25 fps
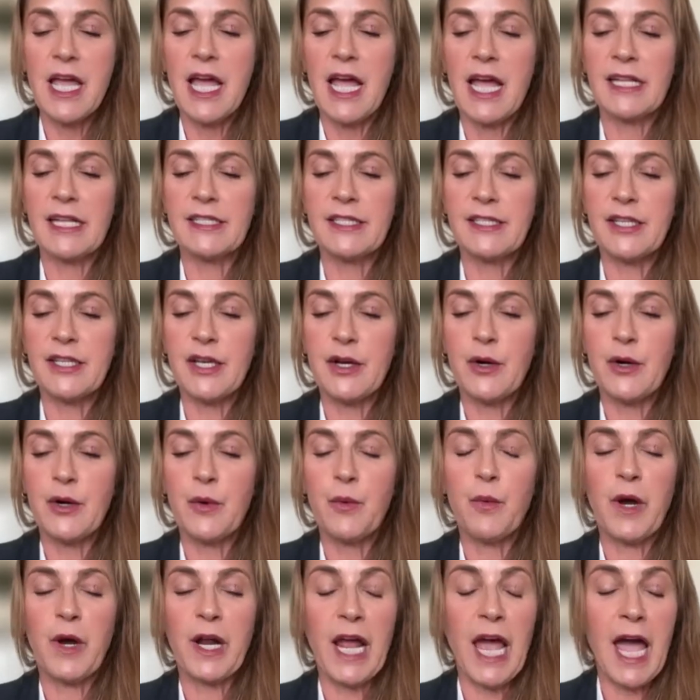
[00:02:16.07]
And so
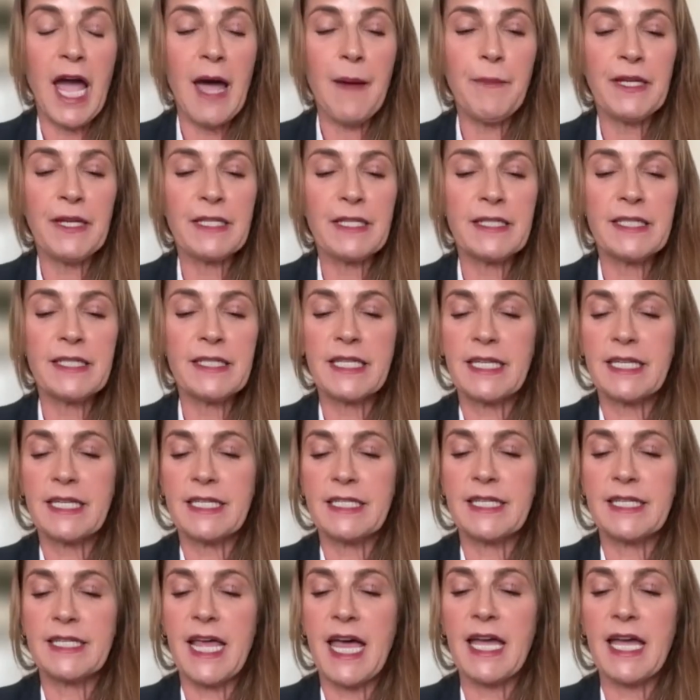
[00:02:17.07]
what happens
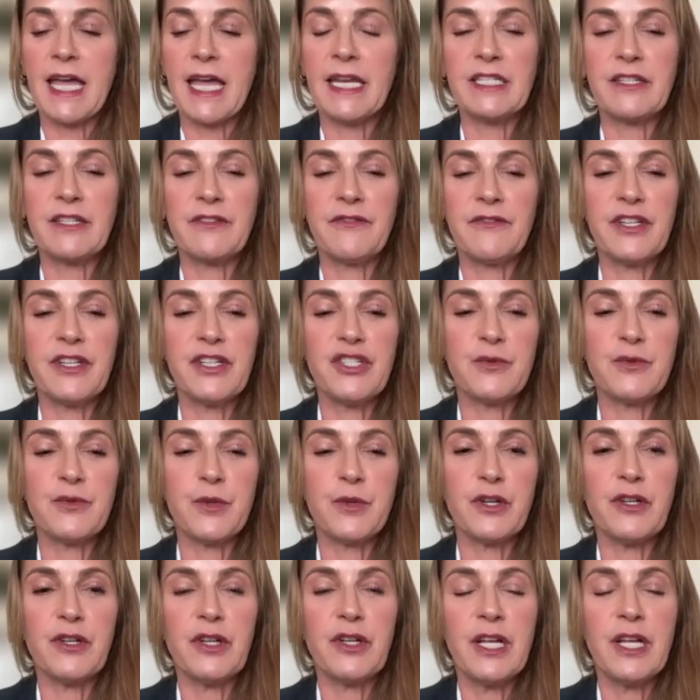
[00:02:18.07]
is that
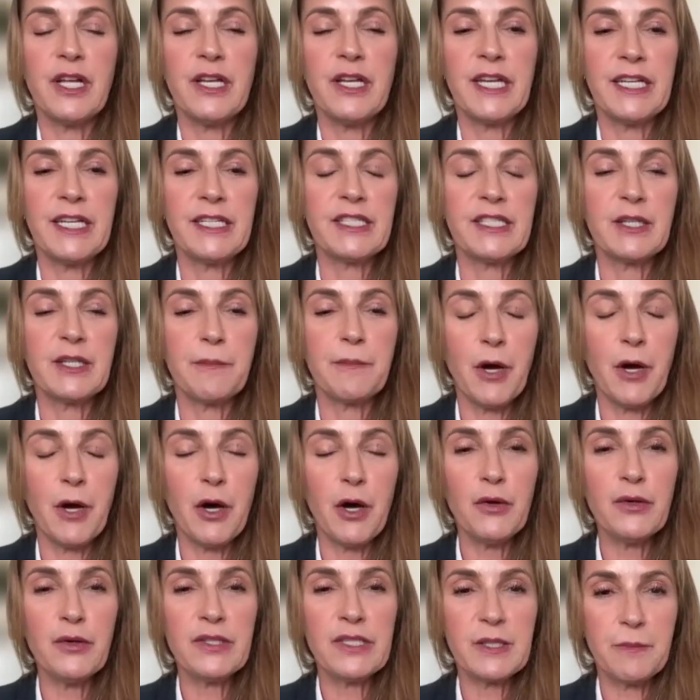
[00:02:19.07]
individual needs to
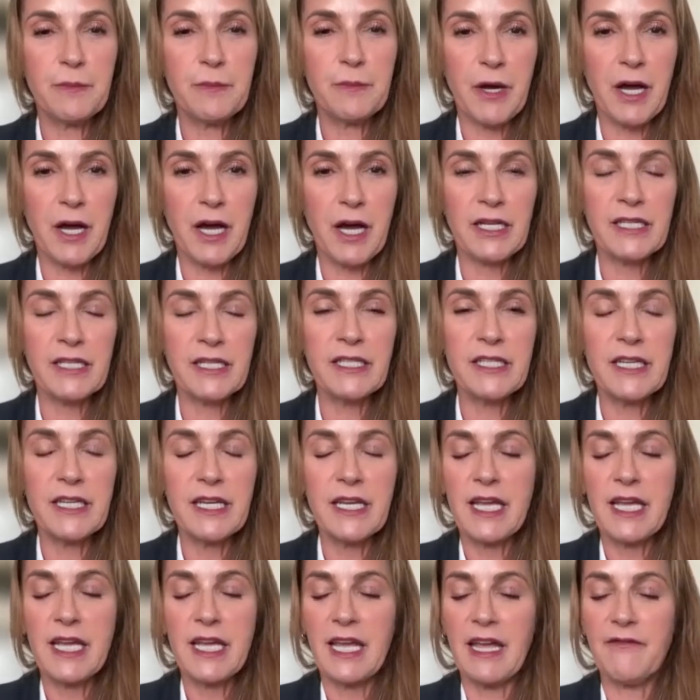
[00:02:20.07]
post bond,
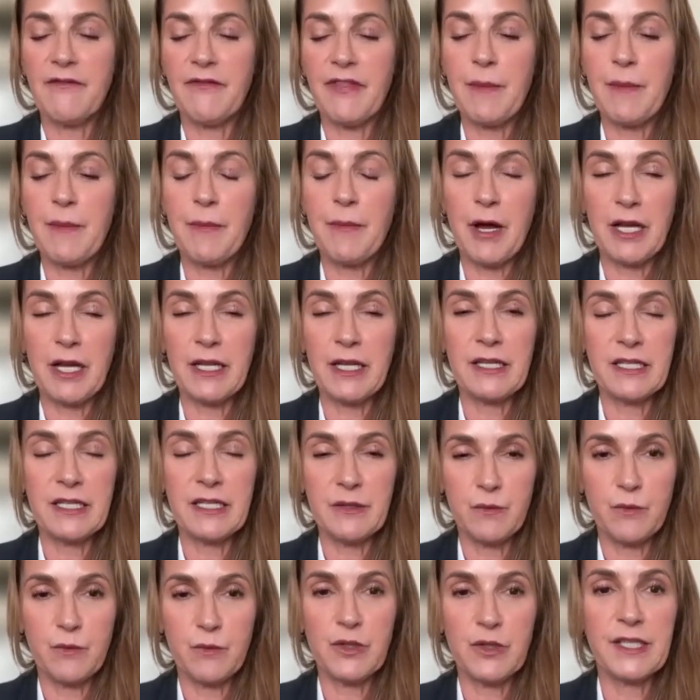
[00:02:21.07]
if that bond
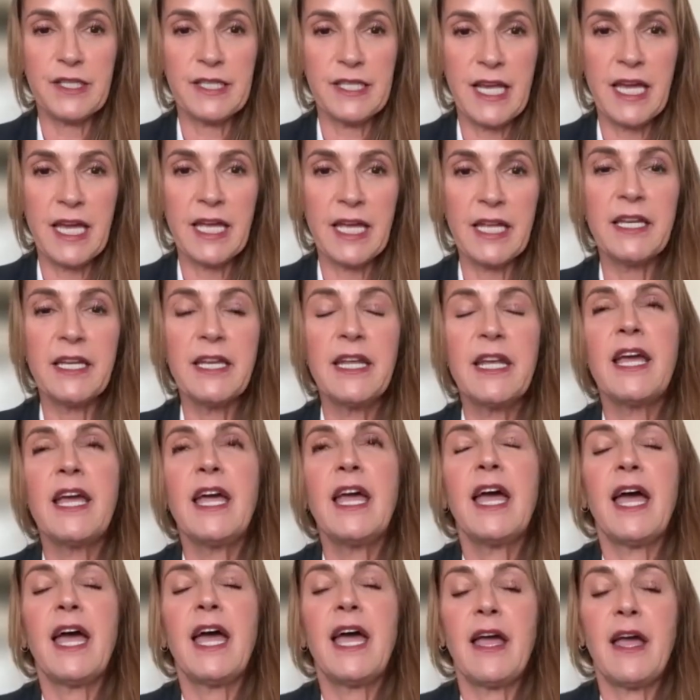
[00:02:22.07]
were set,
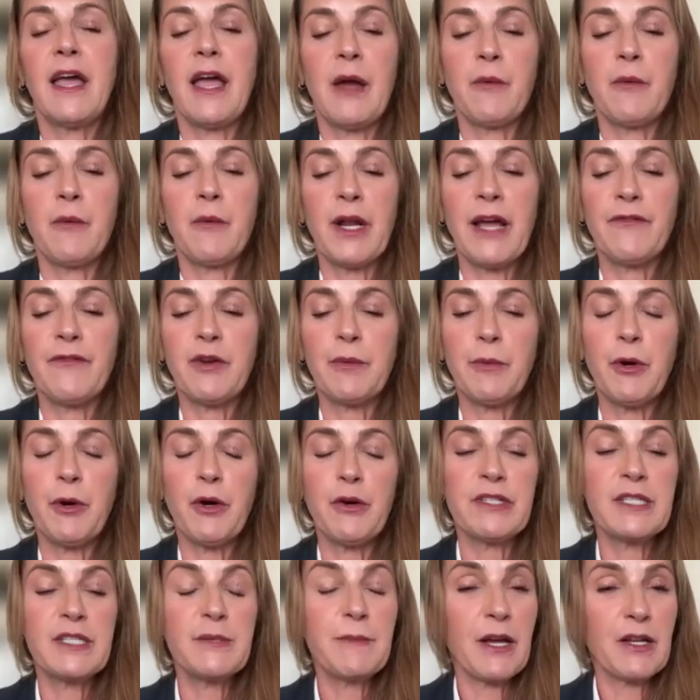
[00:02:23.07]
would have to
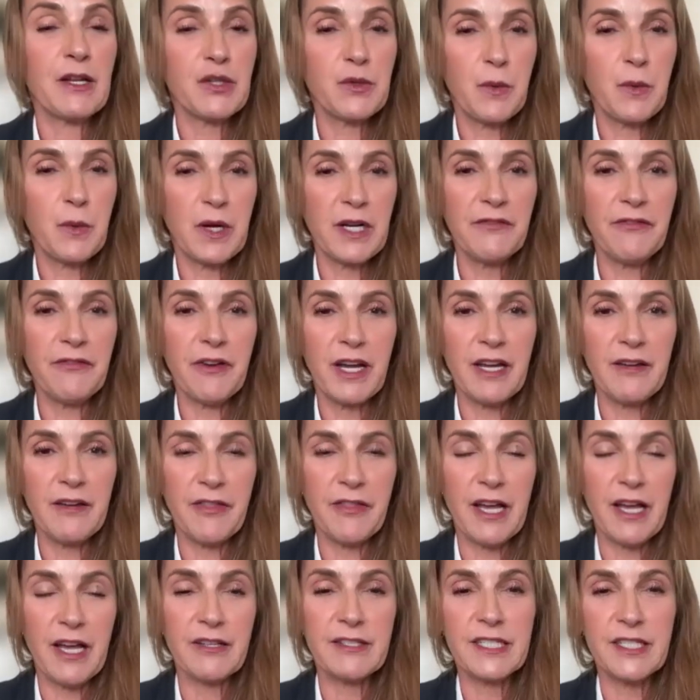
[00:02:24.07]
post about
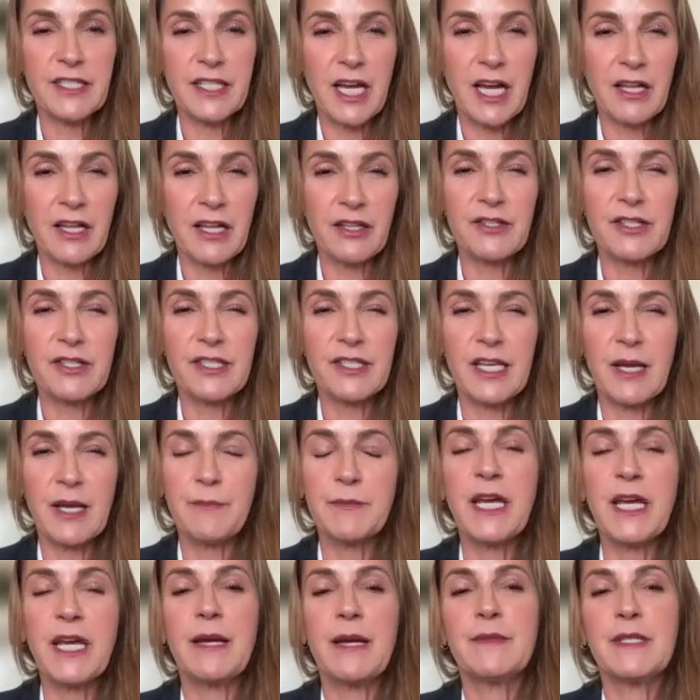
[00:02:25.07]
$25,000.
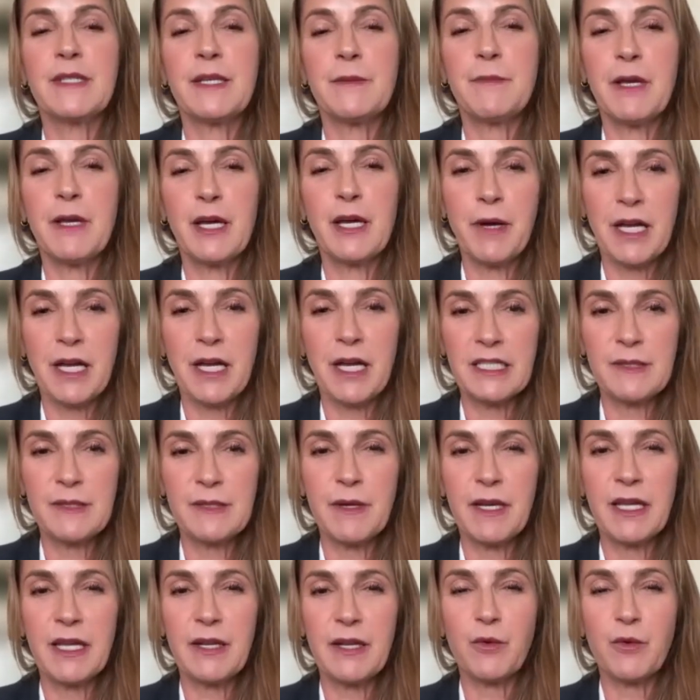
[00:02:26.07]
Sometimes a bail
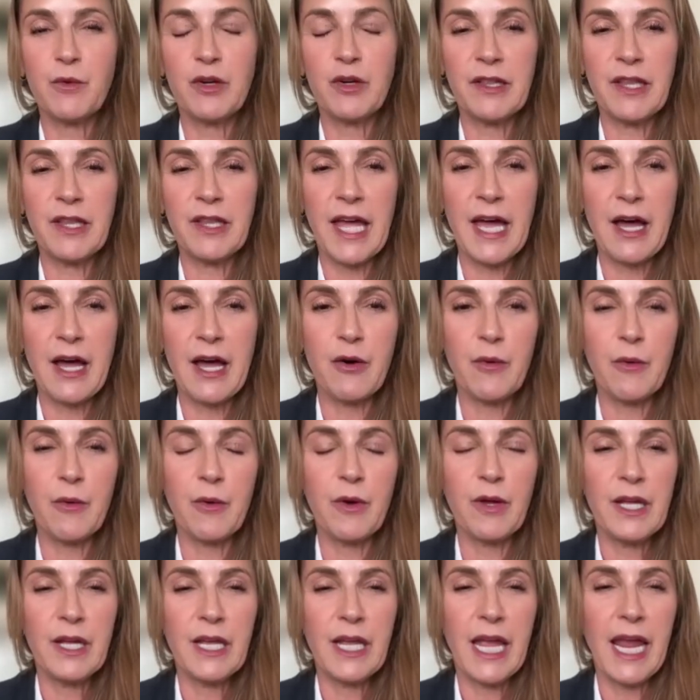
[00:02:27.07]
bondsman will allow
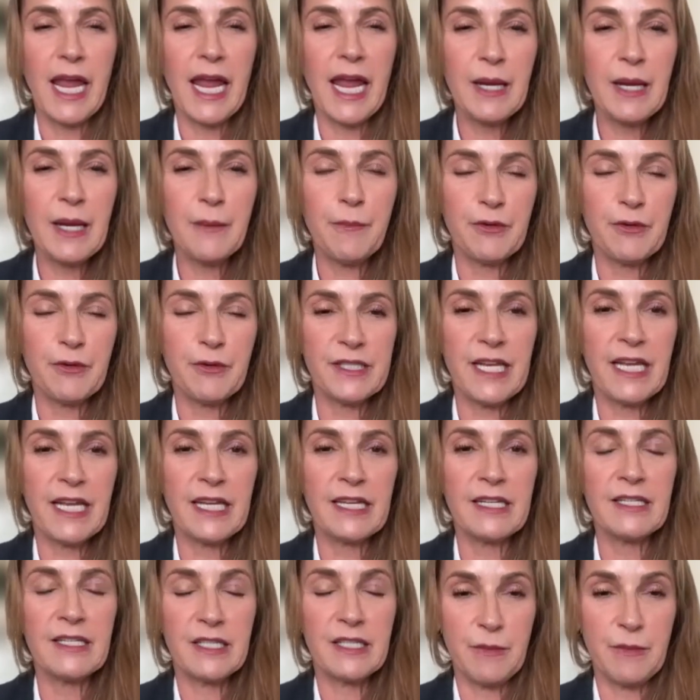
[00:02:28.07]

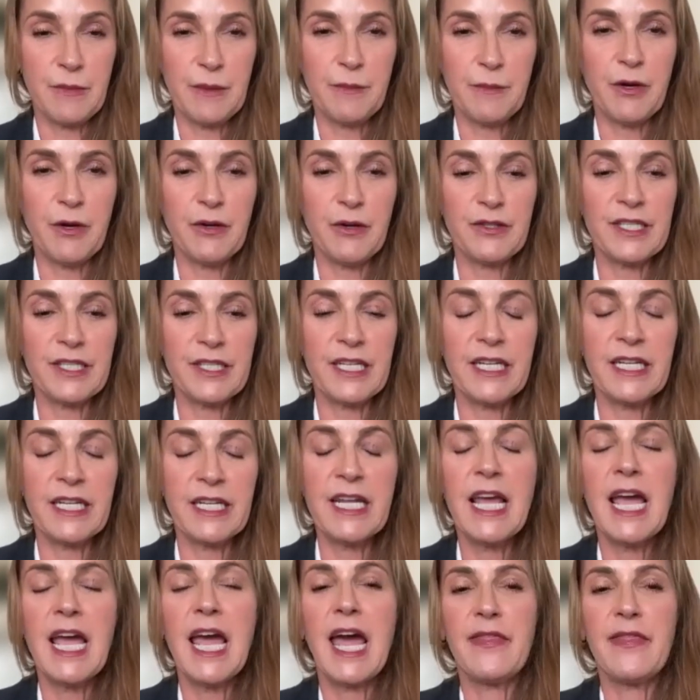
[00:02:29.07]
8% to be posted,
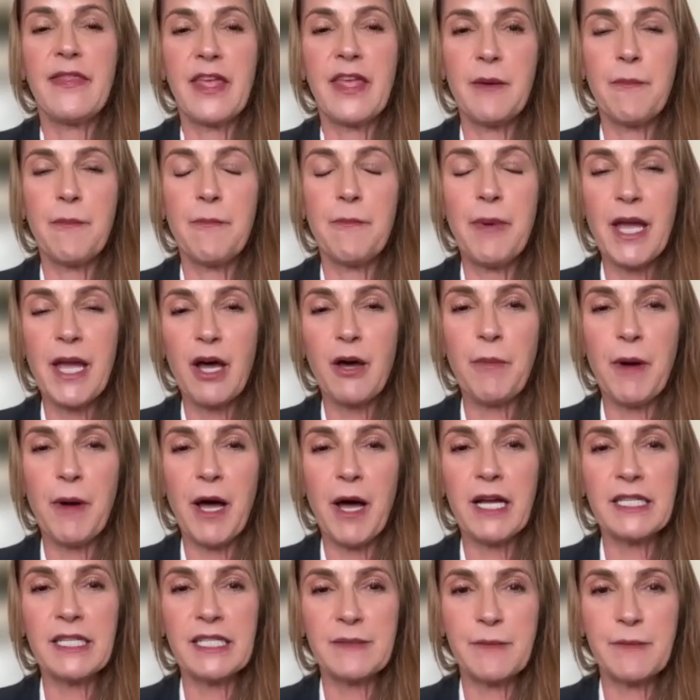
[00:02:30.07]
and then a bail
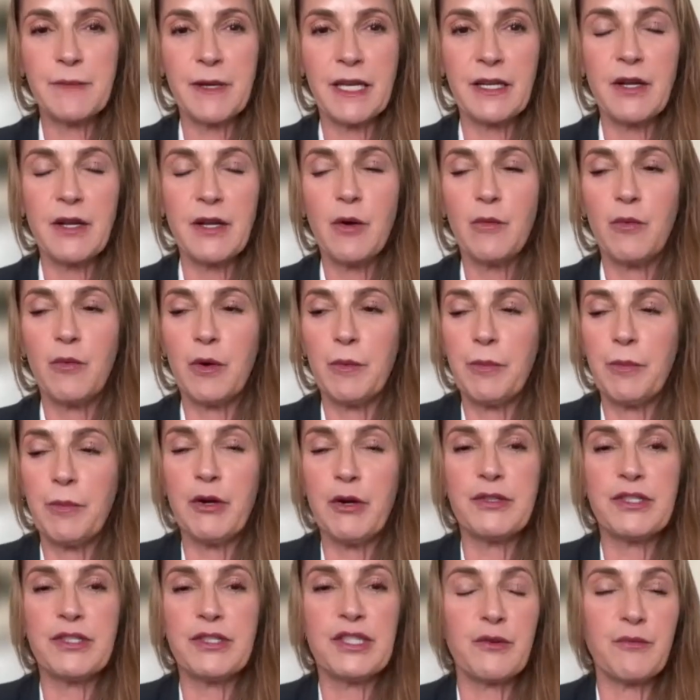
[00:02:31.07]
bondsman will
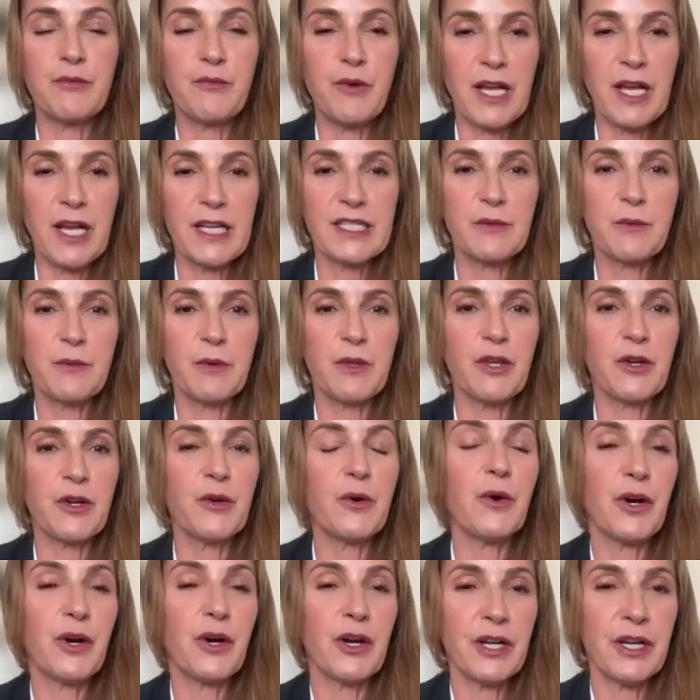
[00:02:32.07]
post the rest with the
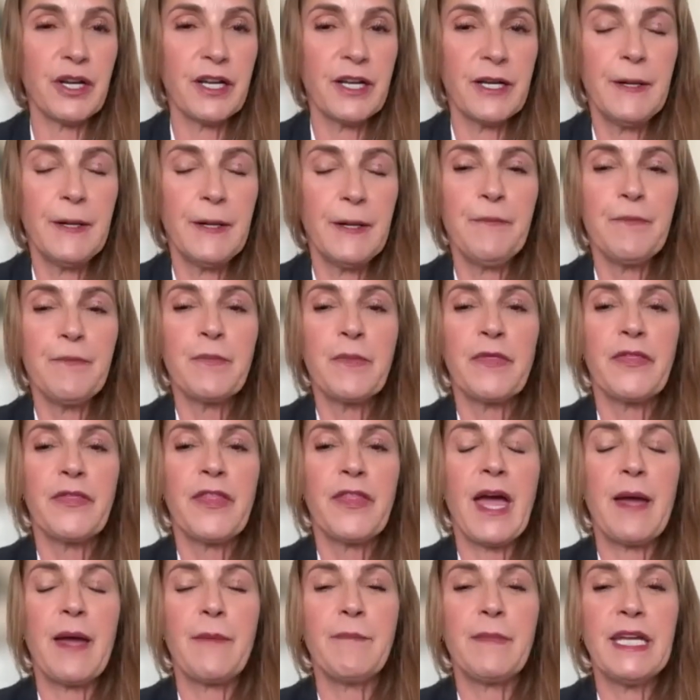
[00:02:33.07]
court.
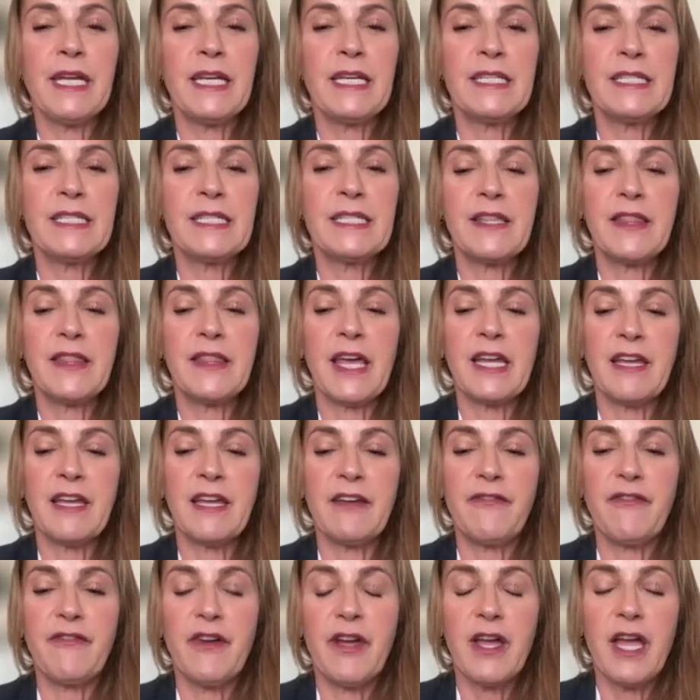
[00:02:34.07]
That means that
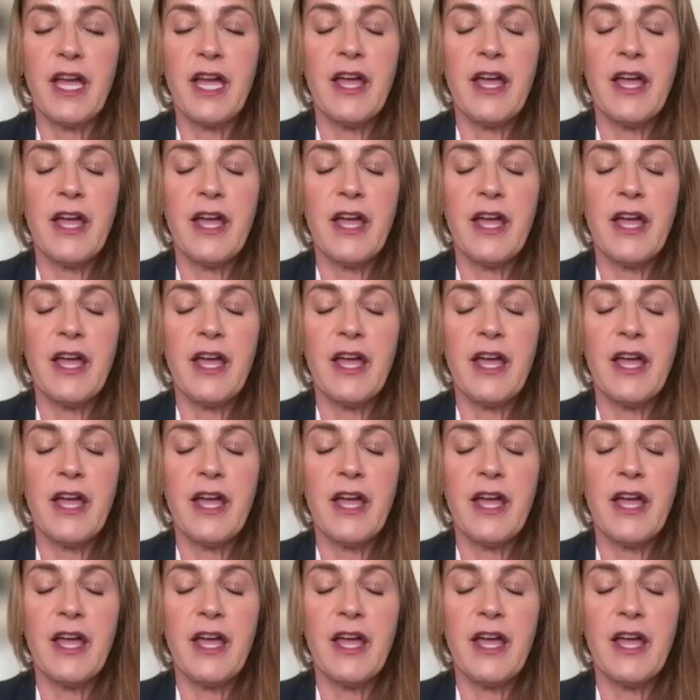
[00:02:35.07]
if